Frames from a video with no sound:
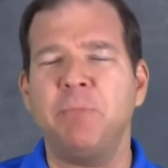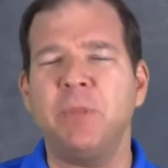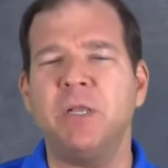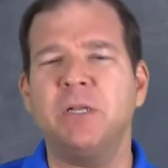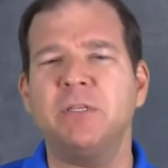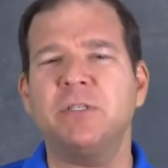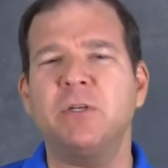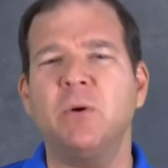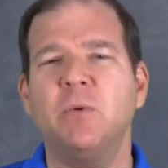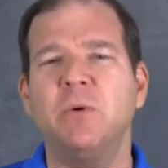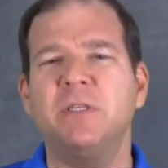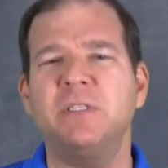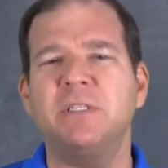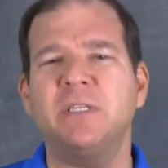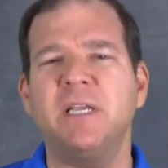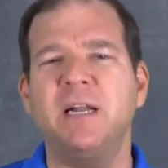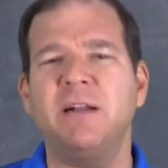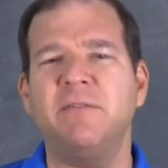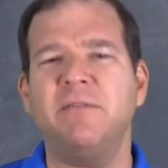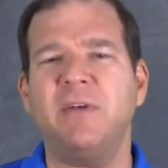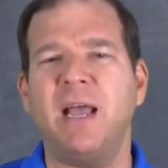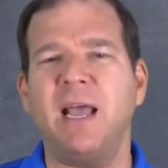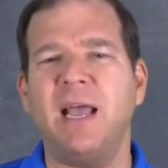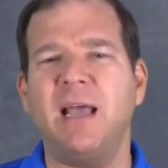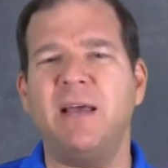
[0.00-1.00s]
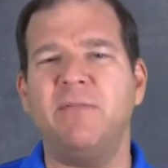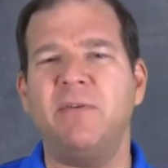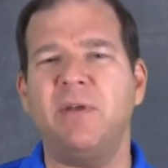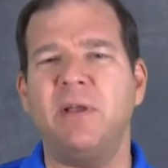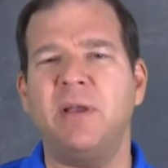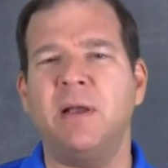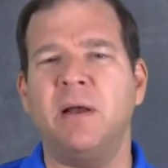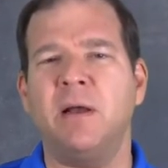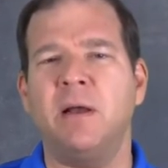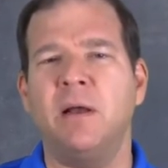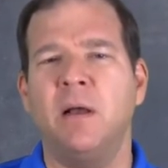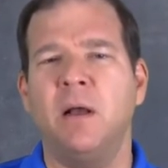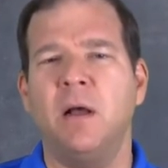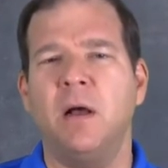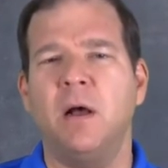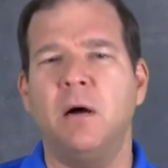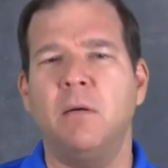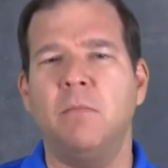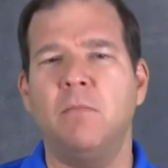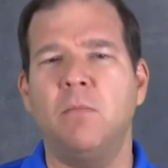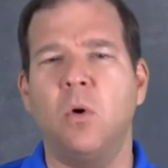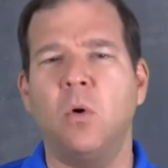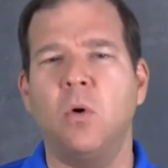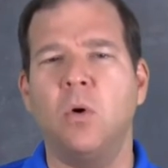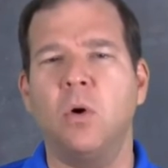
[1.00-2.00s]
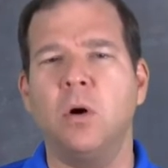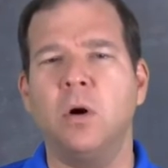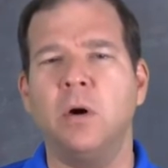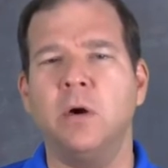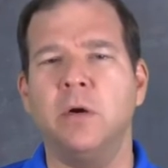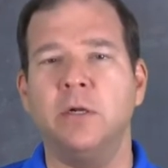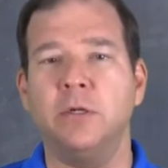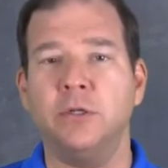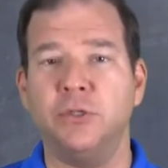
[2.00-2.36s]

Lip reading: So instead of having a more